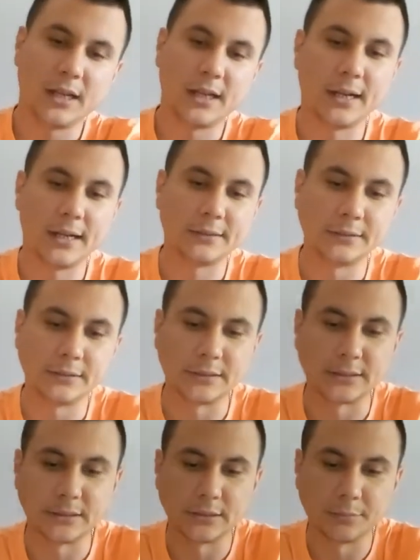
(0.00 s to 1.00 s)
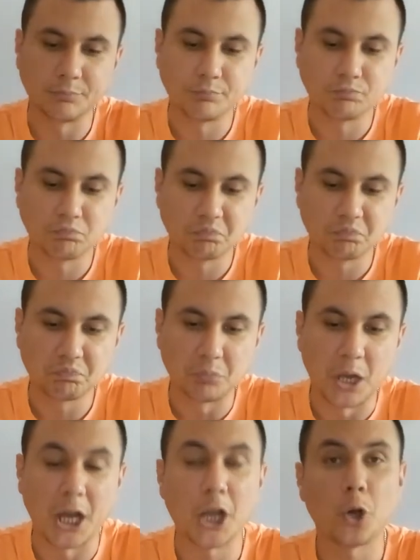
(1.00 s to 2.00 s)
and uh,
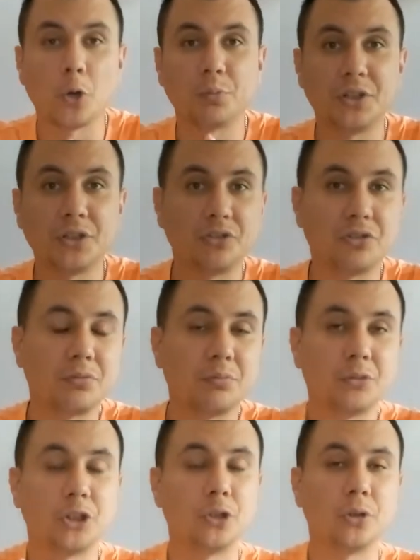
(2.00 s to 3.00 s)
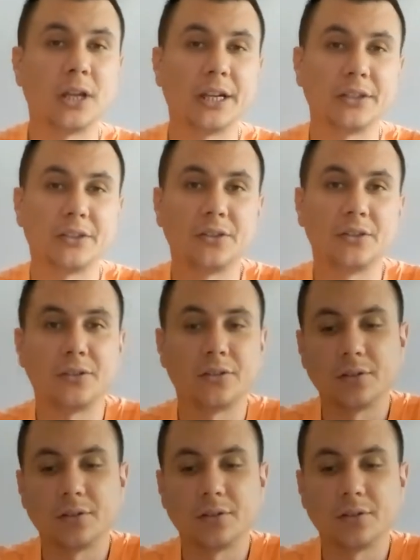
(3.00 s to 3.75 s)
I hope that you liked it,